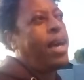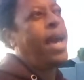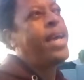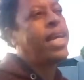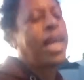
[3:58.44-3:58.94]

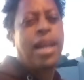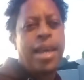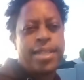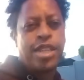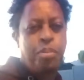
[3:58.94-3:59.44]
a
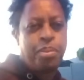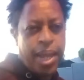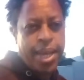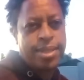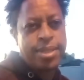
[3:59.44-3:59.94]
neglected
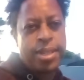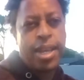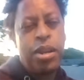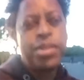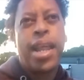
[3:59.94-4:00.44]
place.
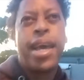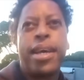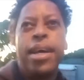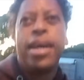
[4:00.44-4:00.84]
It looks like